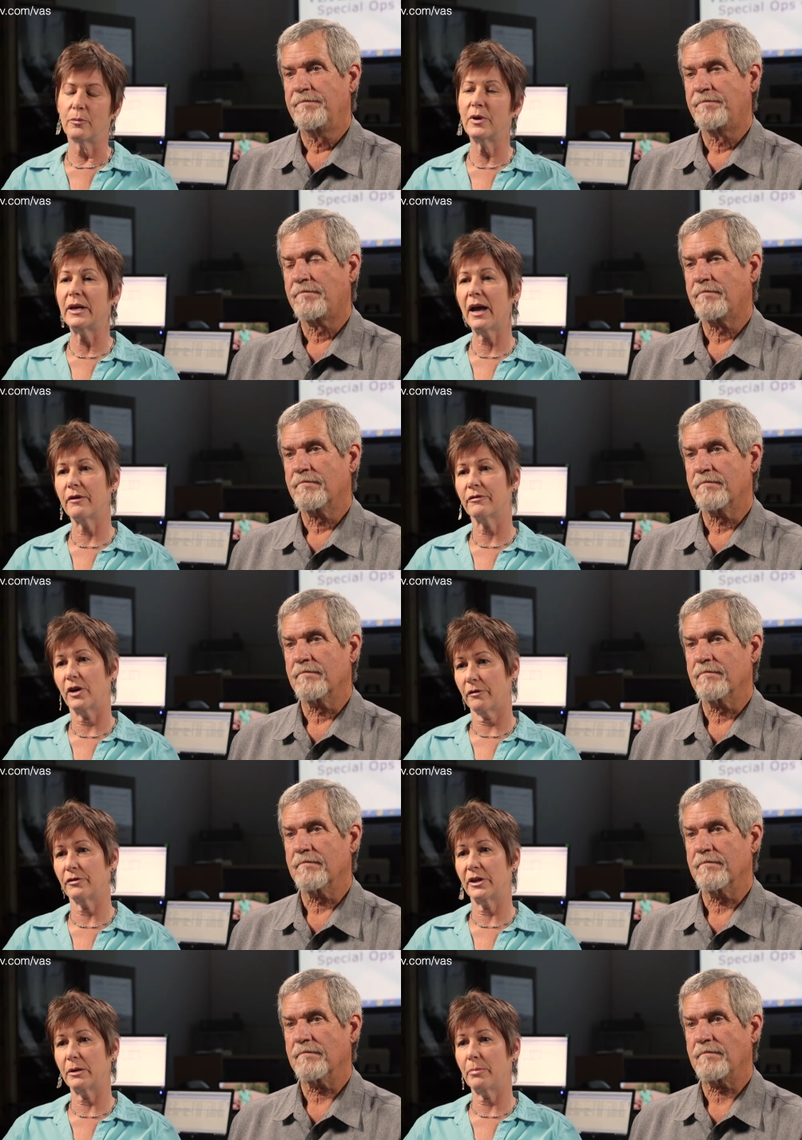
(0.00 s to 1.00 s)
Speaker 1: We have
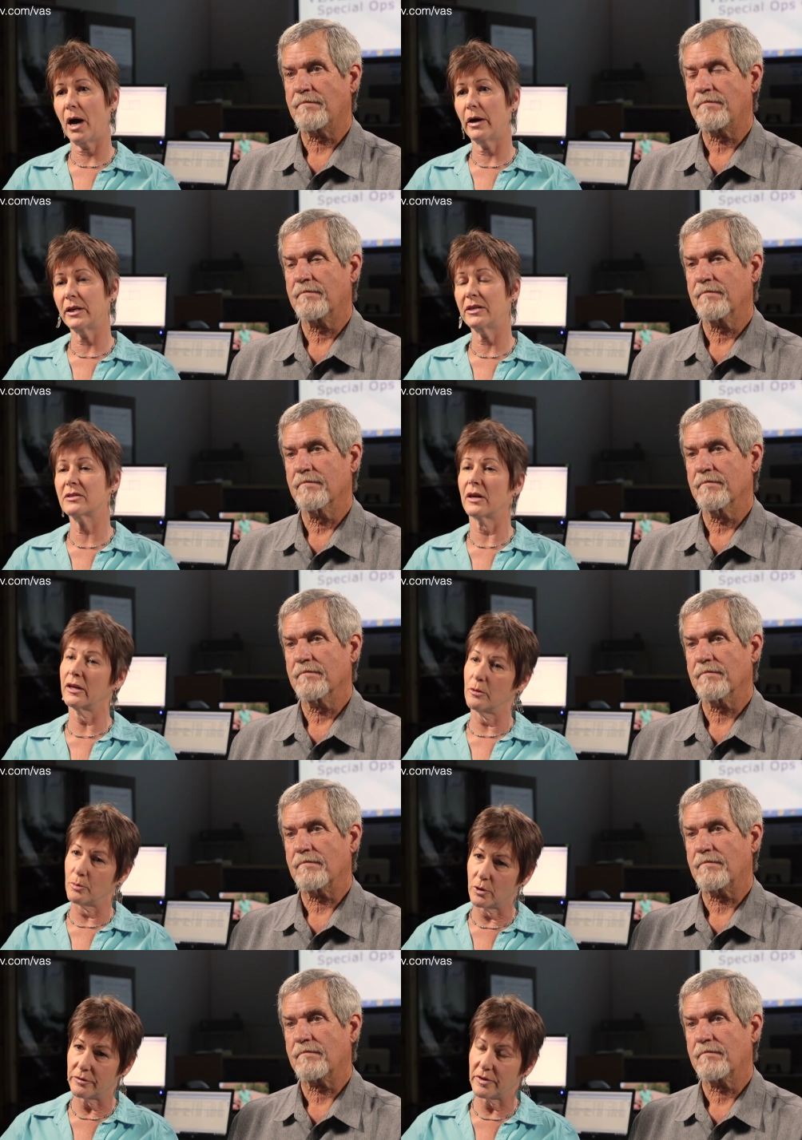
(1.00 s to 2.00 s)
governing bodies like the
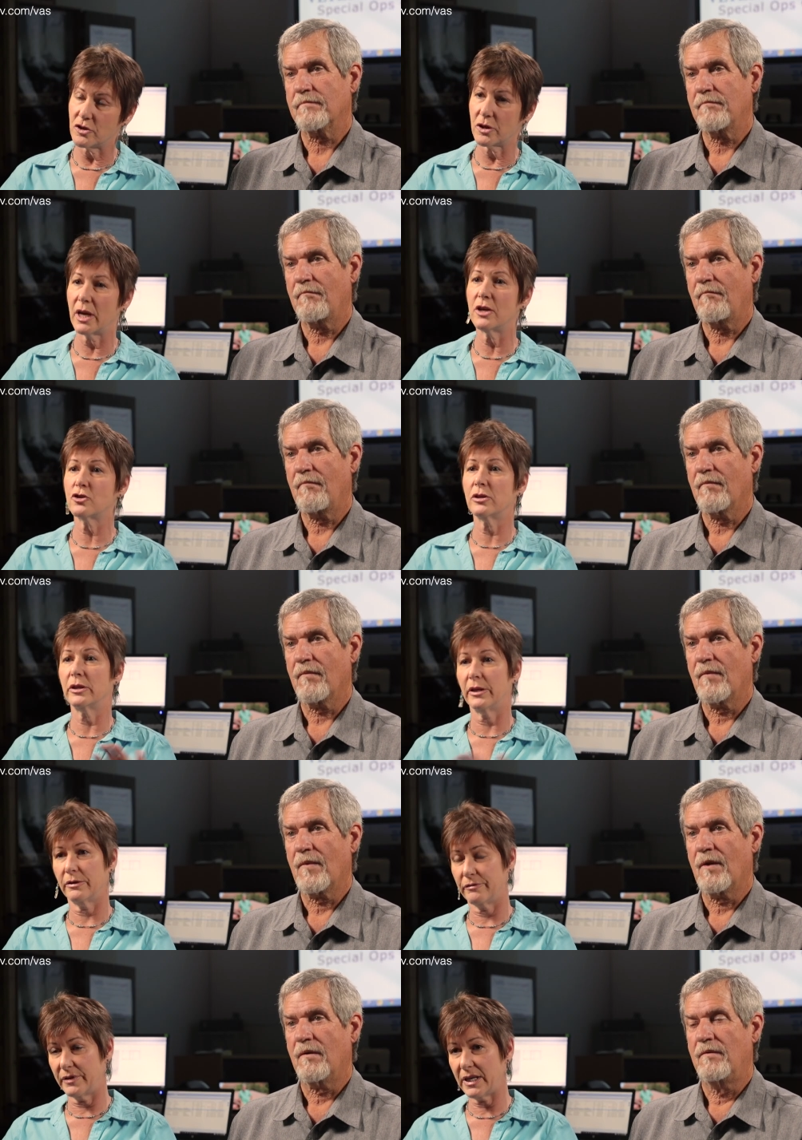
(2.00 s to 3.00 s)
Board of Education
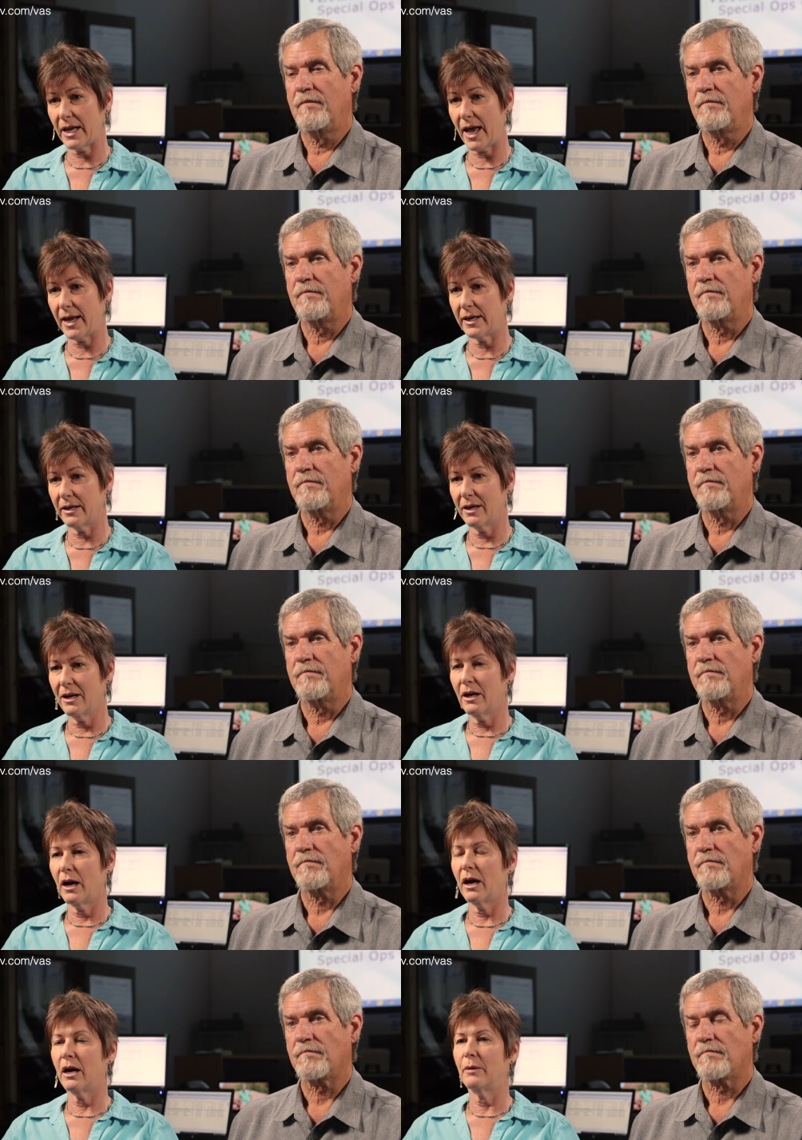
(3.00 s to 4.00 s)
and the V A,
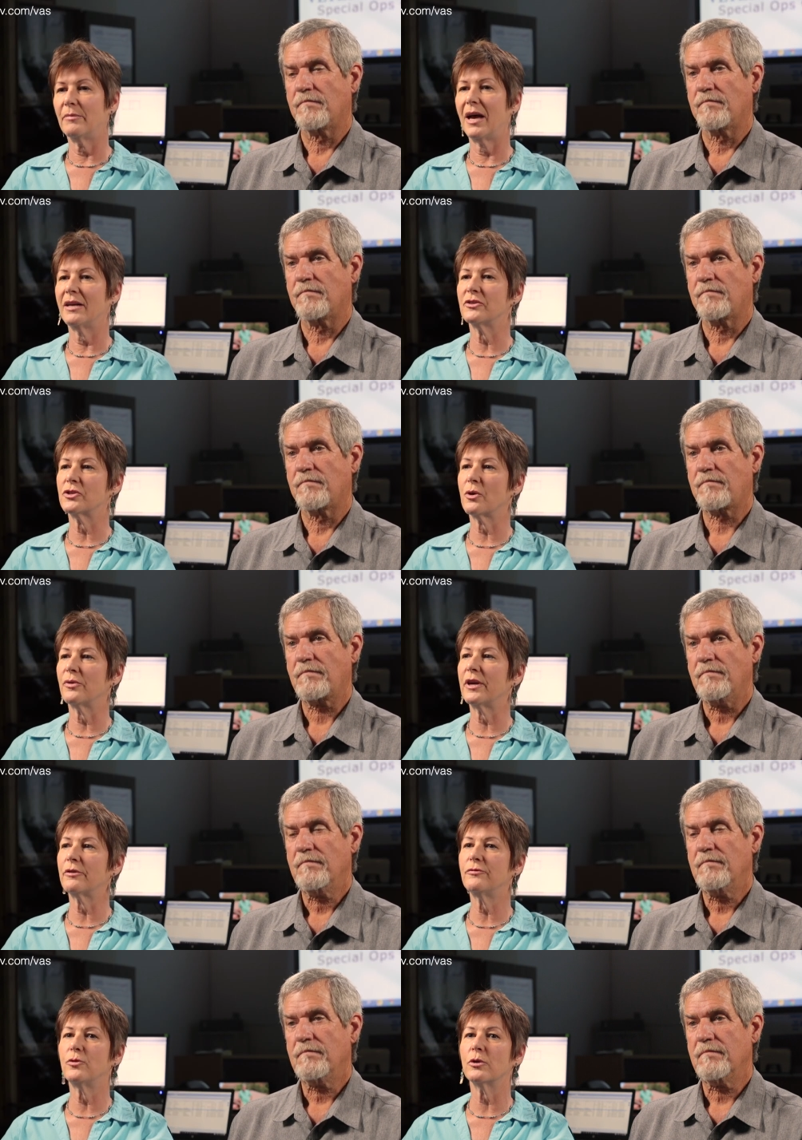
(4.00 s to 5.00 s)
um, and so
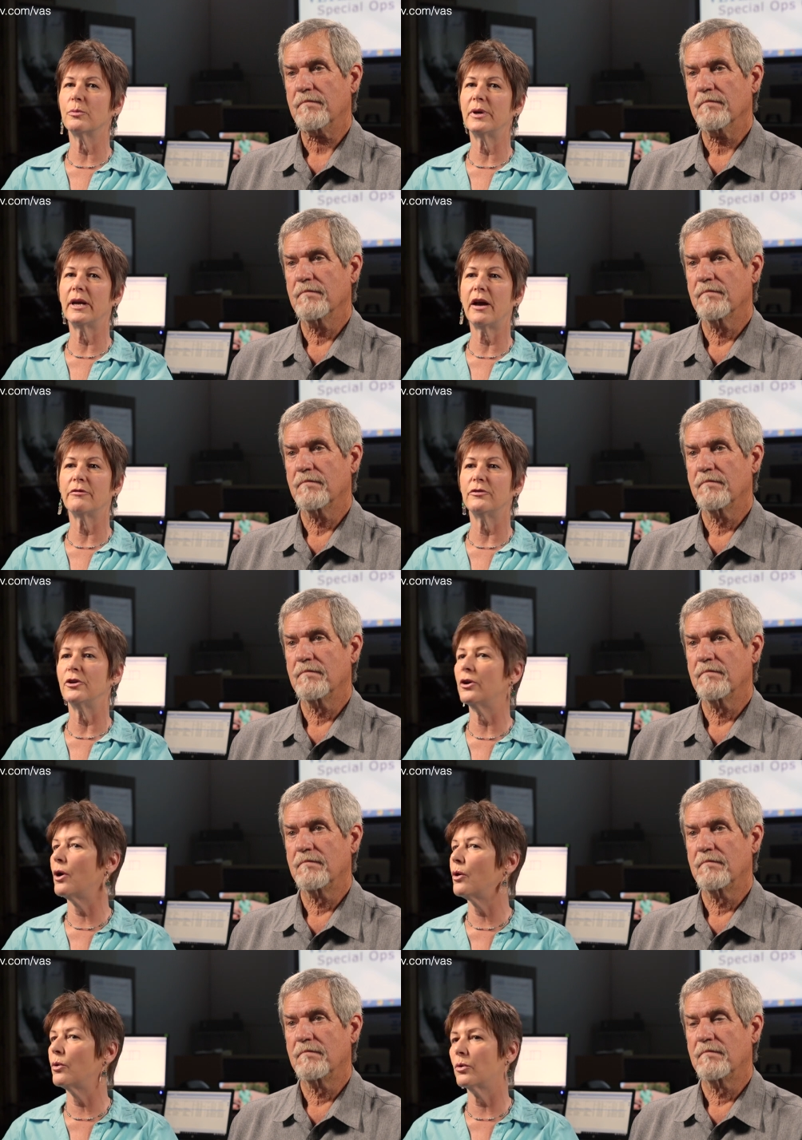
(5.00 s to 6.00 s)
therefore we have
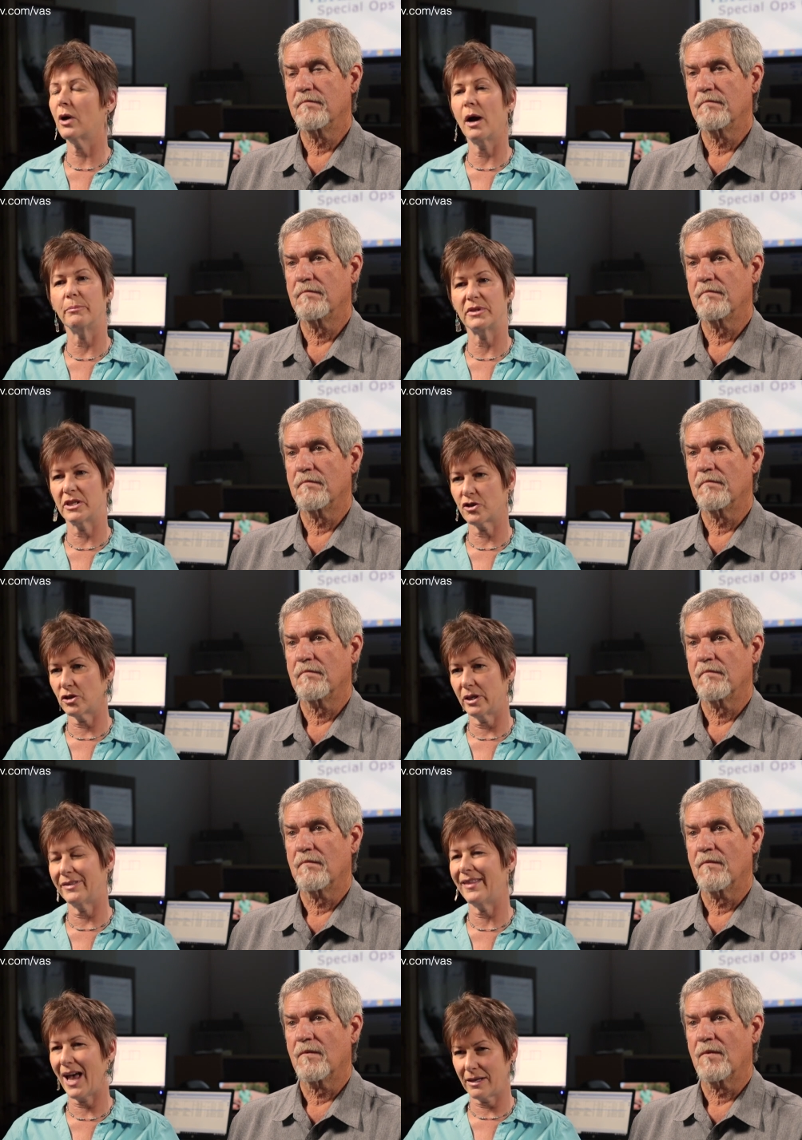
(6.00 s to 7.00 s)
no competition
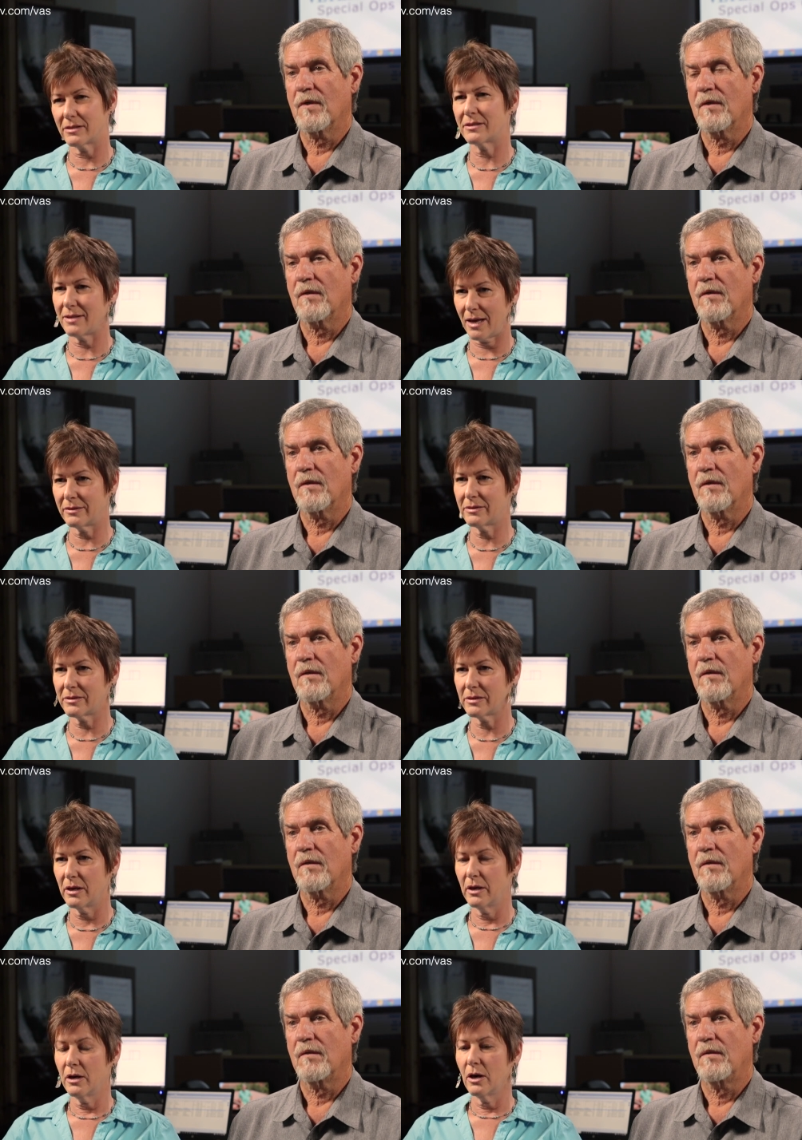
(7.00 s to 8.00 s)
in that sense.
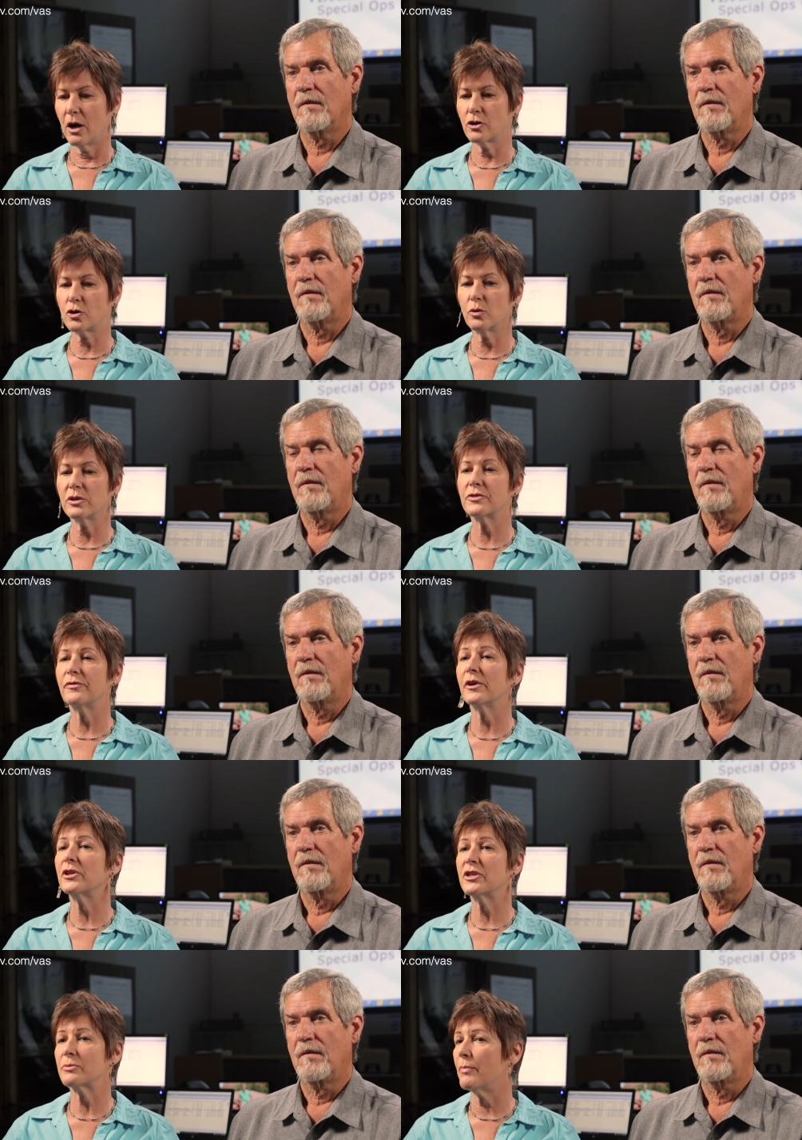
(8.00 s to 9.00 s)
Our school is
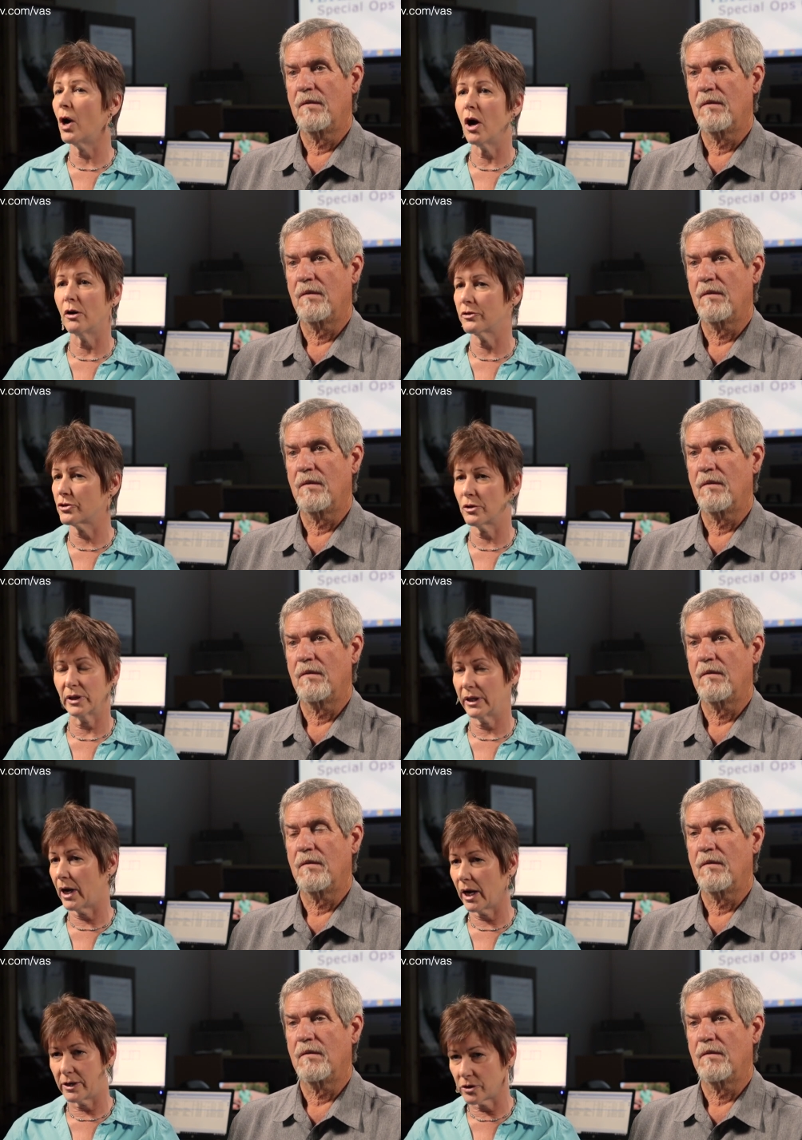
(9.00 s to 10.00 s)
very small. There's only
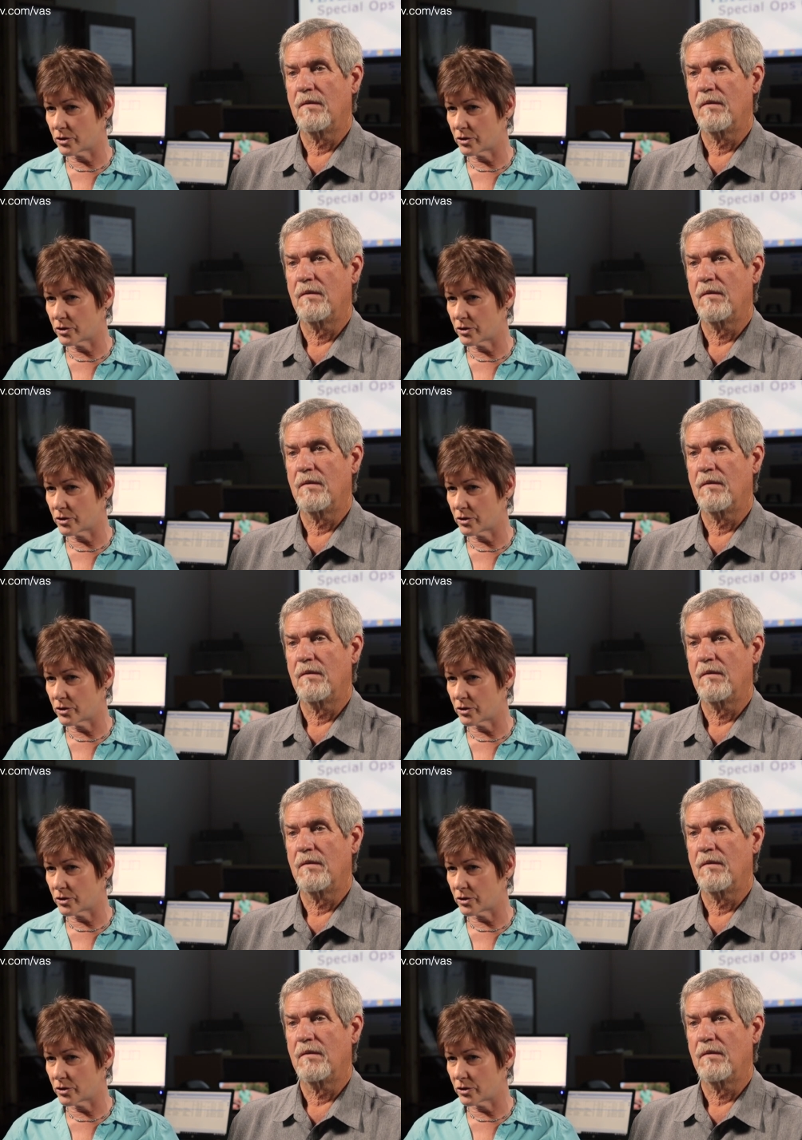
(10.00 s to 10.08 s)
nine